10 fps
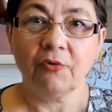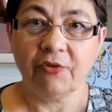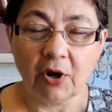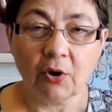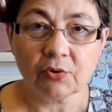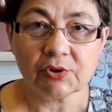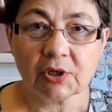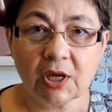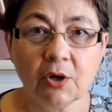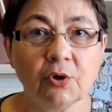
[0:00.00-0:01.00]
or
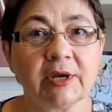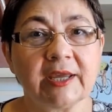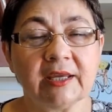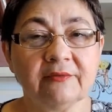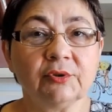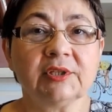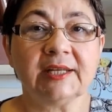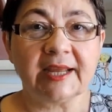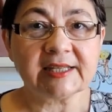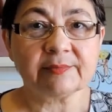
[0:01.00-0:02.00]
those who can give you
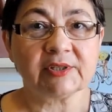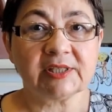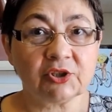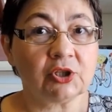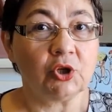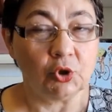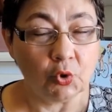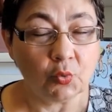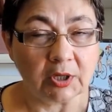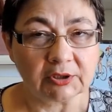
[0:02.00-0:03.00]
the next position
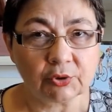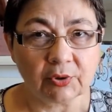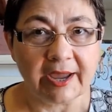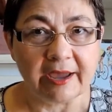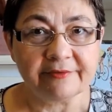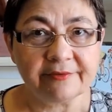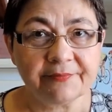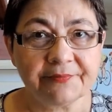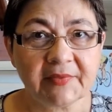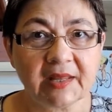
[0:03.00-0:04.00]
you want to have,
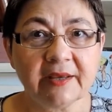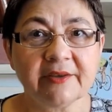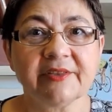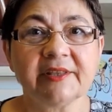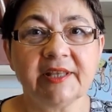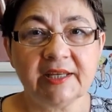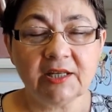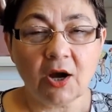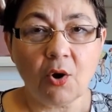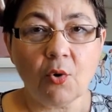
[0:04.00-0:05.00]
that they
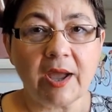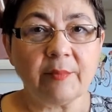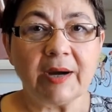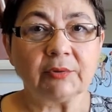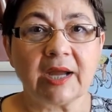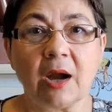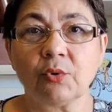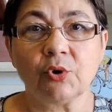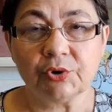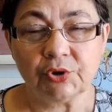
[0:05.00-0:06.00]
know about
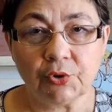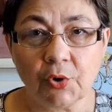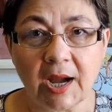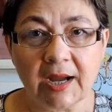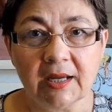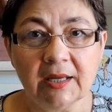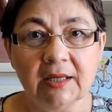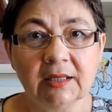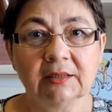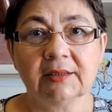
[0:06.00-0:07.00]
how good you are,
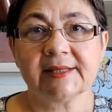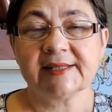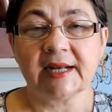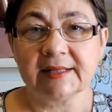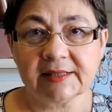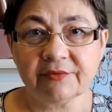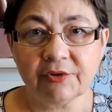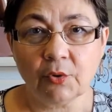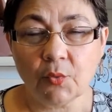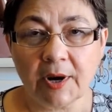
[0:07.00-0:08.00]
the results
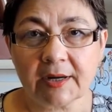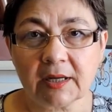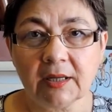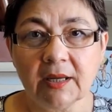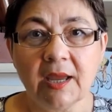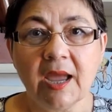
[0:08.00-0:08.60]
of your work,